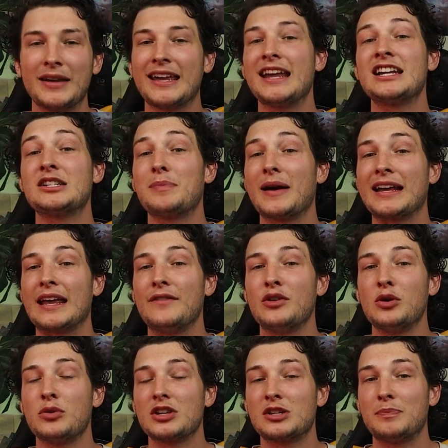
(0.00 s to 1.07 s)
begins by
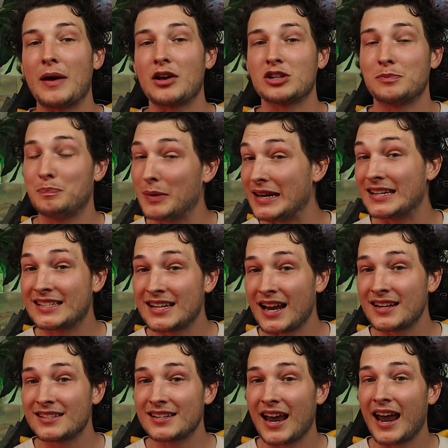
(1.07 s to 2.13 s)
giving you the spells Beast
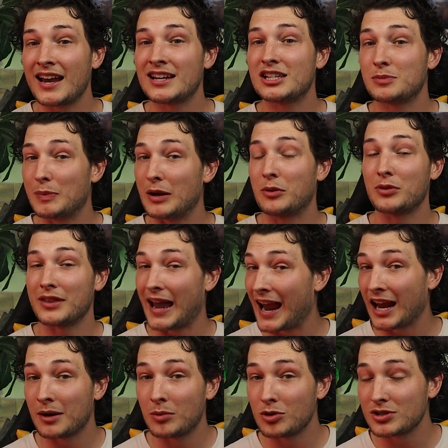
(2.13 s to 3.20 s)
Sense and Speak with
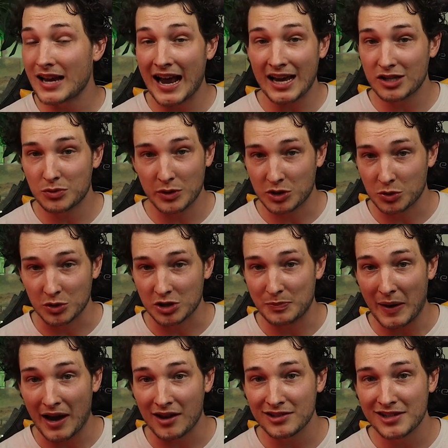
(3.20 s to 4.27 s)
Animals as ritual
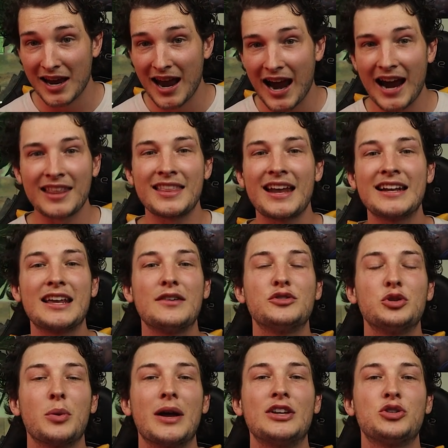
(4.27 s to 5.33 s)
spells, and then
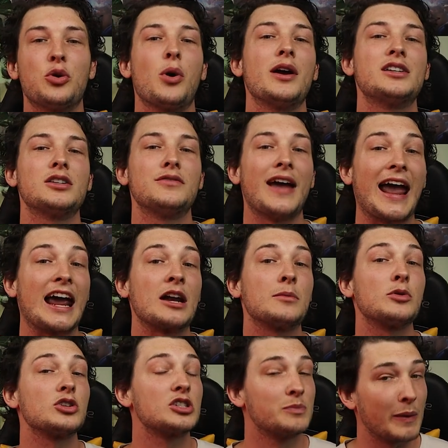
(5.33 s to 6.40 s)
gives you a choice of
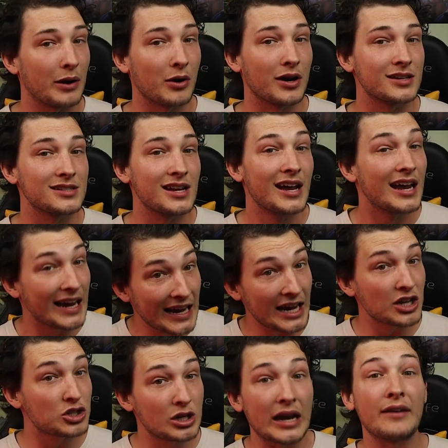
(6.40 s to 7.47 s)
animal spirits,
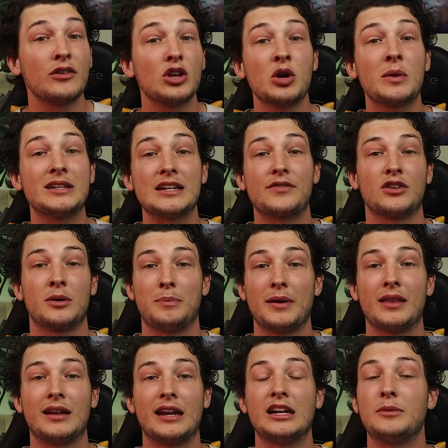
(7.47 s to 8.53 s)
each giving you a different
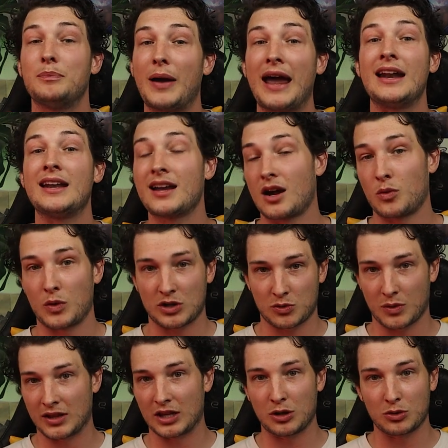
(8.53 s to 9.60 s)
ability depending on
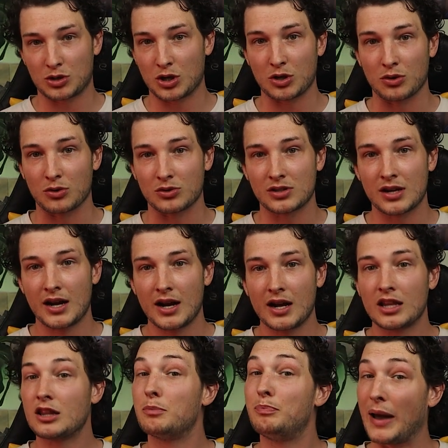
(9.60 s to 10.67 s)
which one that you choose
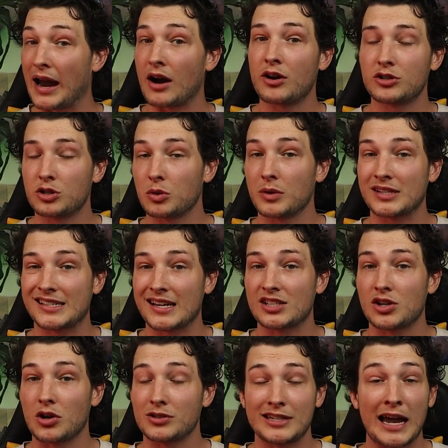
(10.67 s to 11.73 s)
the bear to
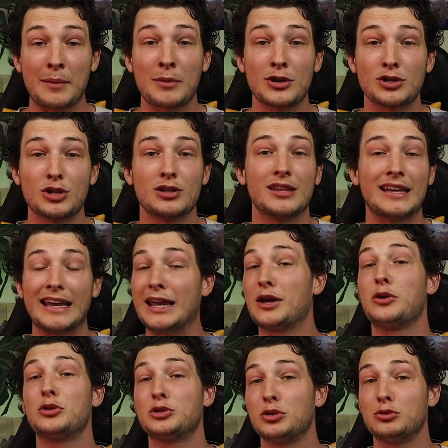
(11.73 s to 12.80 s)
resist all damage, the
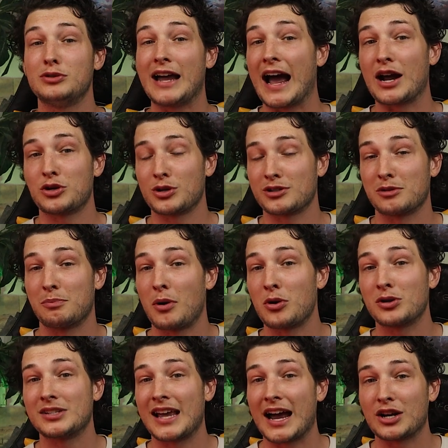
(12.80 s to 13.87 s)
eagle to dash as a
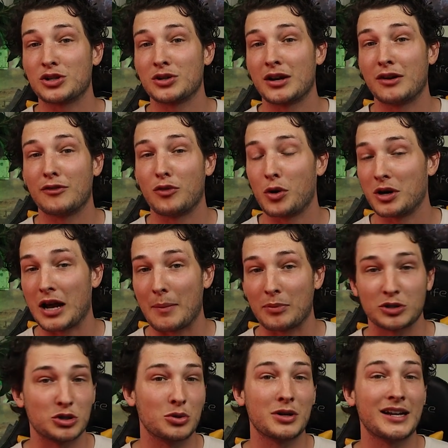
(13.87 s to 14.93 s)
bonus action and avoid
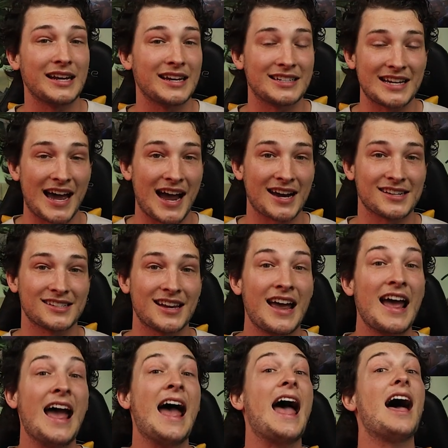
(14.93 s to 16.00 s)
opportunity attacks,
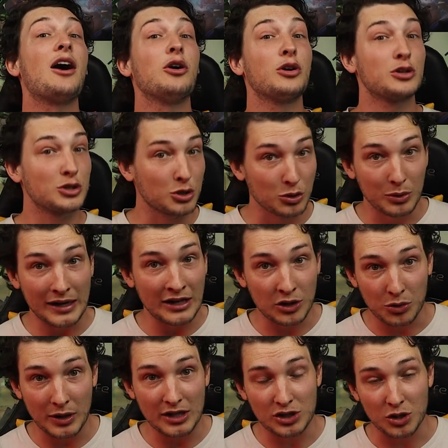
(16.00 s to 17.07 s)
elk to
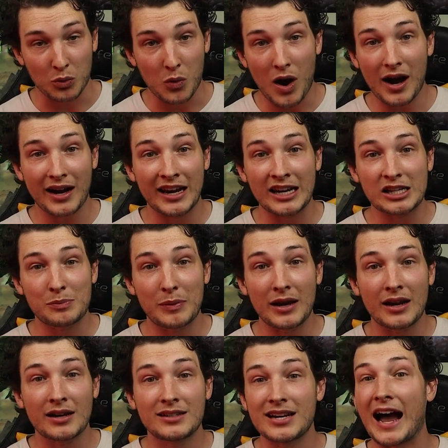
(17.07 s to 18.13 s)
increase your walking
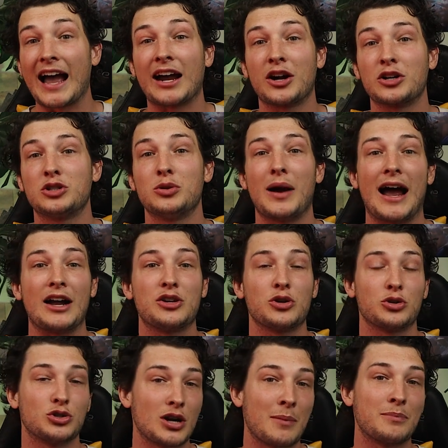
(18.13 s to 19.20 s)
speed, tiger to add
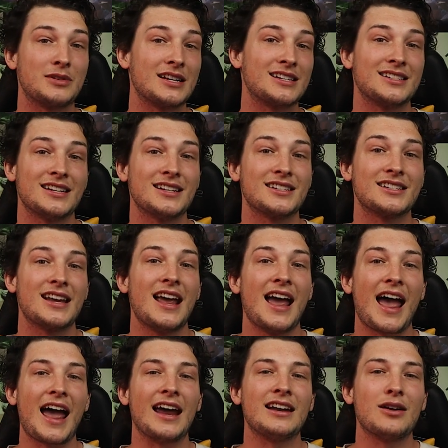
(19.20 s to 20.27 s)
your jump distance,
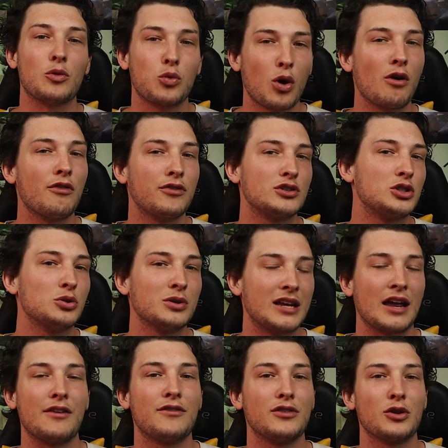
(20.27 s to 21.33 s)
and wolf to
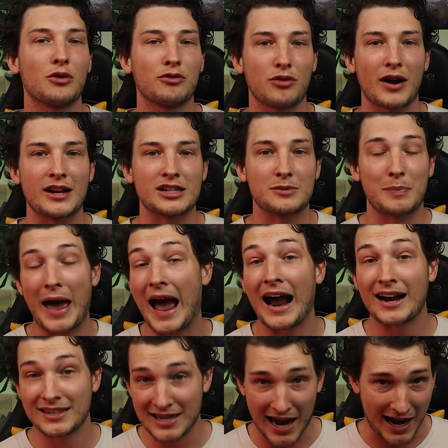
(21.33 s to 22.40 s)
give your friends
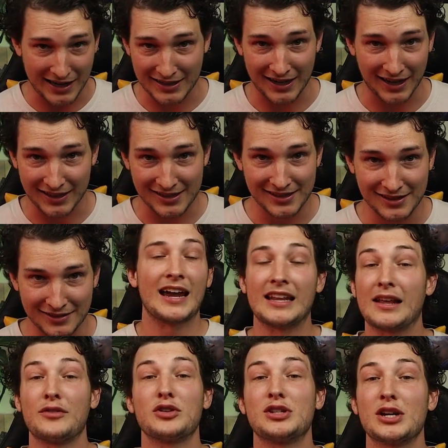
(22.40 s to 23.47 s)
pack tactics. At level